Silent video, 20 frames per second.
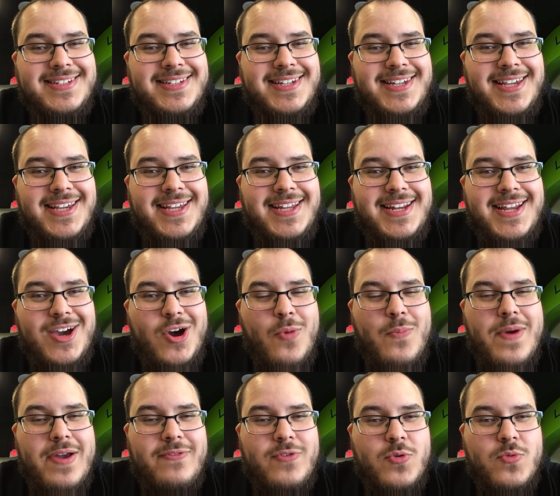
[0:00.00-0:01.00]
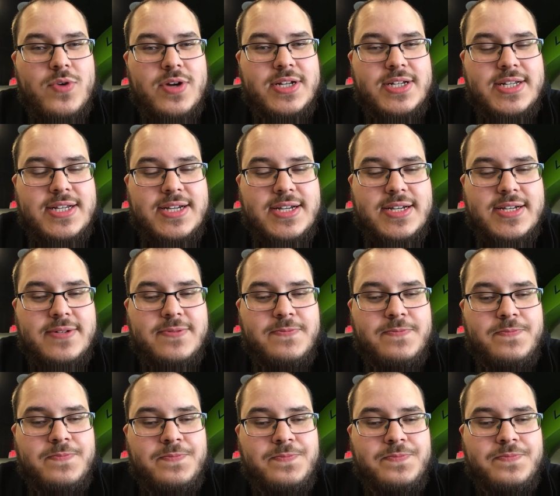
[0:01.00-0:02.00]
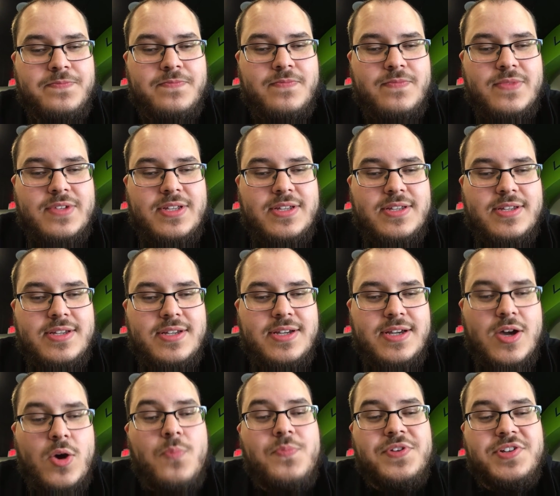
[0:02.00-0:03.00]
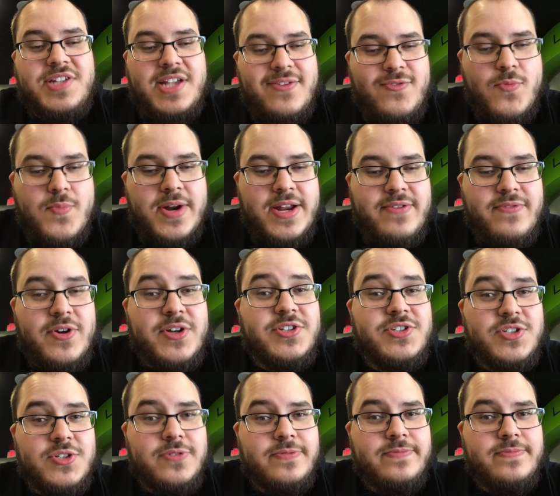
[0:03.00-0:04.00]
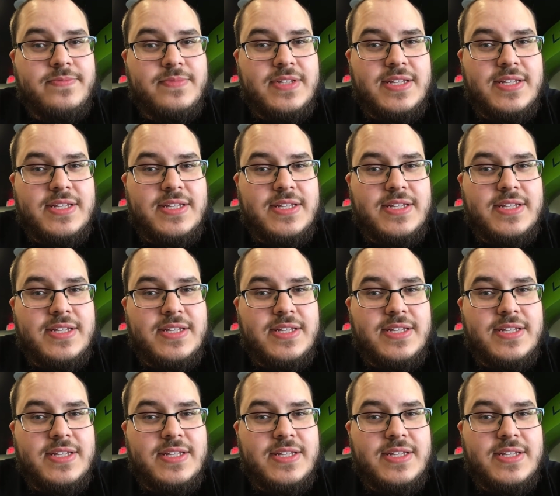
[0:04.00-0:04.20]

And I hope everyone, I hope to see everybody very soon.